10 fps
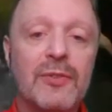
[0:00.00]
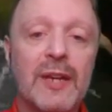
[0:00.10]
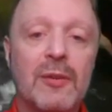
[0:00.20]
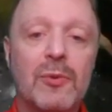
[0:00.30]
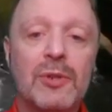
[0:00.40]

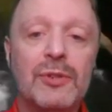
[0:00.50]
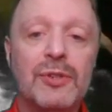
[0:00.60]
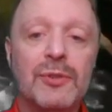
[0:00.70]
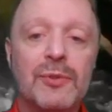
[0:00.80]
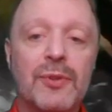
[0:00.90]
theta 1,
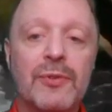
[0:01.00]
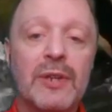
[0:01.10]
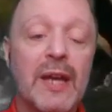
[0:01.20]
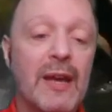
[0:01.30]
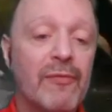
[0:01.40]
2,
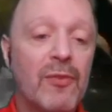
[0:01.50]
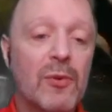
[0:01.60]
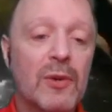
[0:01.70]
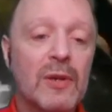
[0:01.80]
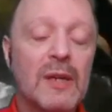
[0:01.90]
3, and
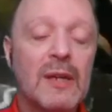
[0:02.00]
4.